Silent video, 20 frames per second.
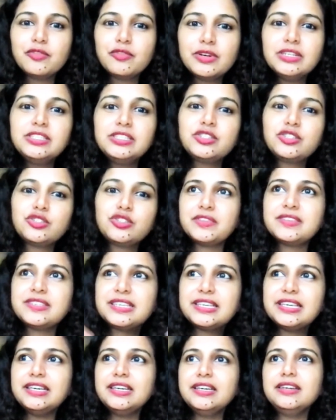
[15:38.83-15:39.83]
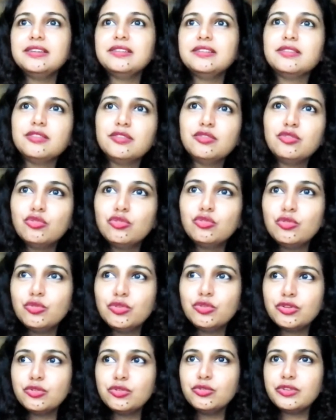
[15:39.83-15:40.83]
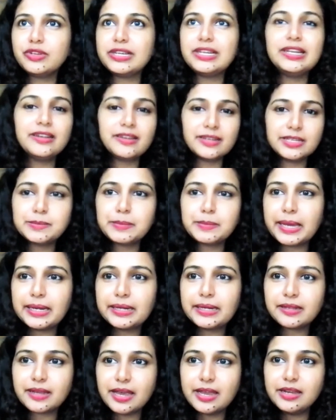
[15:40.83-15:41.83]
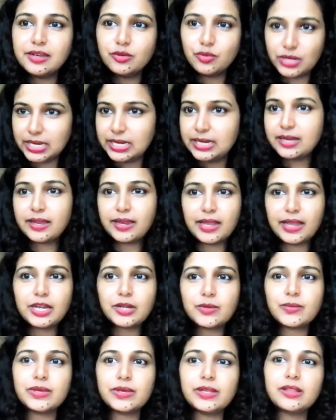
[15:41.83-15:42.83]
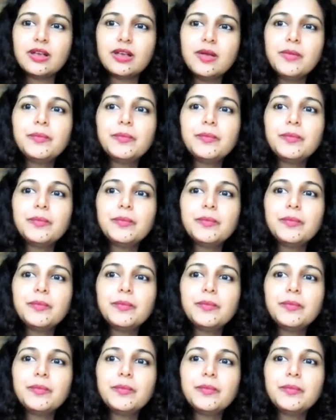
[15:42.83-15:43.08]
First, see who you really respect and you can connect with.